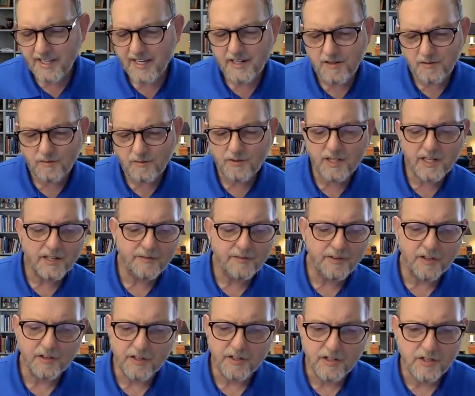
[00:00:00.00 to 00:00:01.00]
again, kind
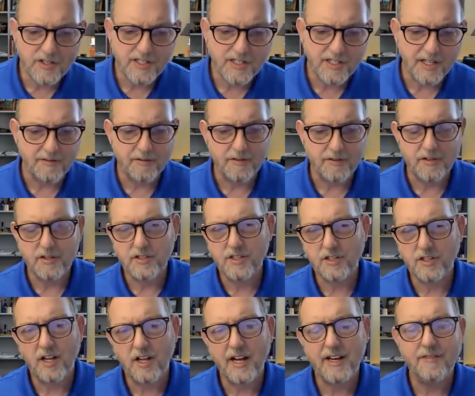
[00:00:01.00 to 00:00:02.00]
of your interest level, there's
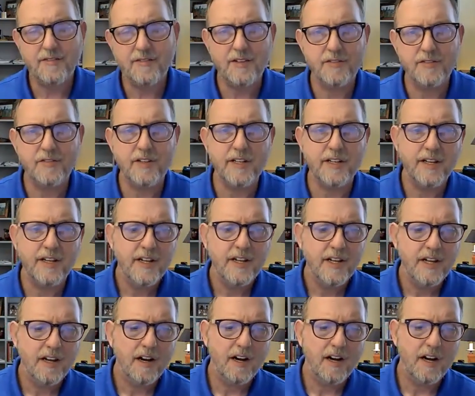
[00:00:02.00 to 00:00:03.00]
a lot of different
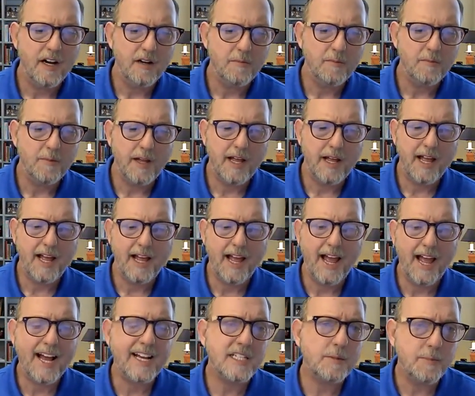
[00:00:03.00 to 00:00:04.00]

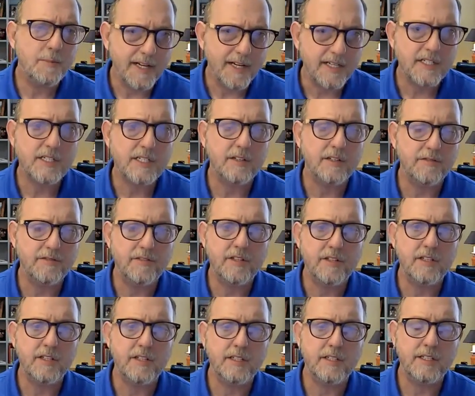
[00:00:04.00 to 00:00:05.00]
aspects of
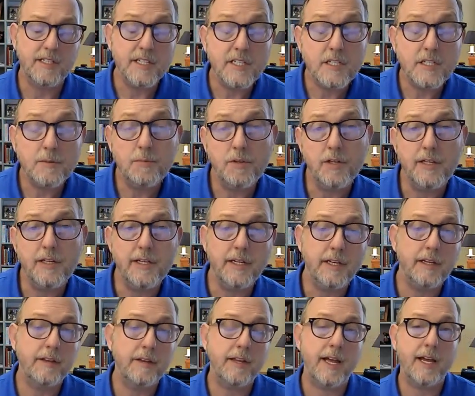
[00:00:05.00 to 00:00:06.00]
the
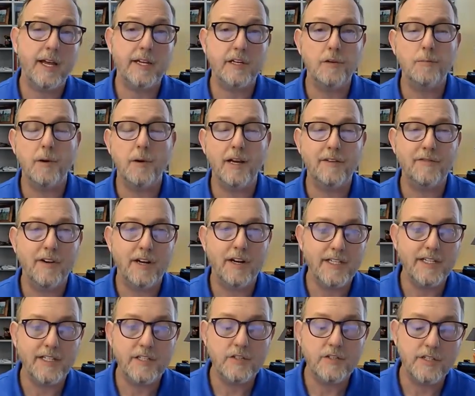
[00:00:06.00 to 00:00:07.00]
discipline that you might
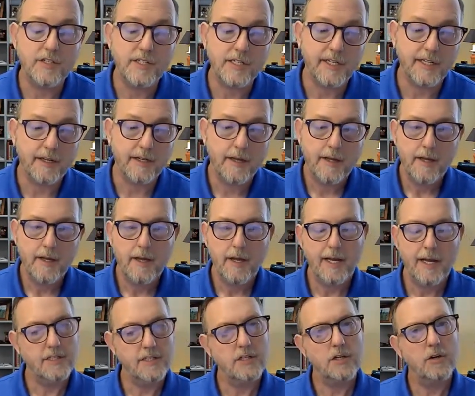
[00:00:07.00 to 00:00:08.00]
find interesting.
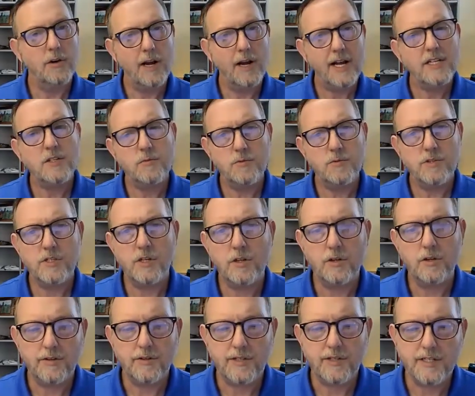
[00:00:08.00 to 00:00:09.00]
And so as a
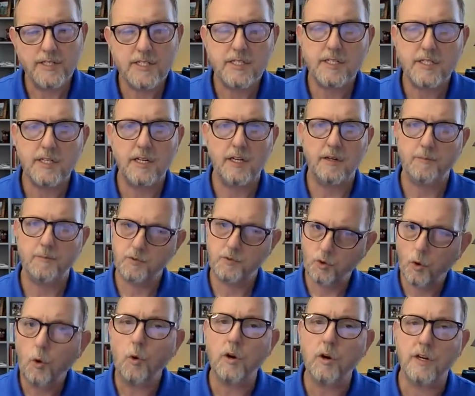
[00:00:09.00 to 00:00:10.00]
result, this
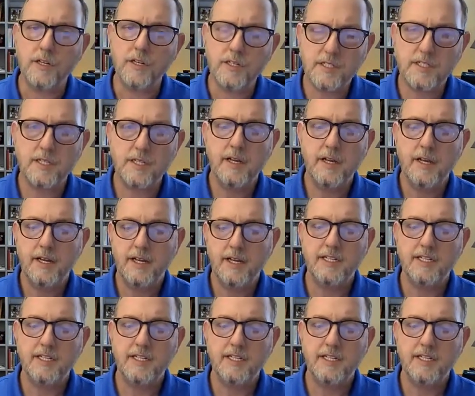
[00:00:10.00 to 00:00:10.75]
course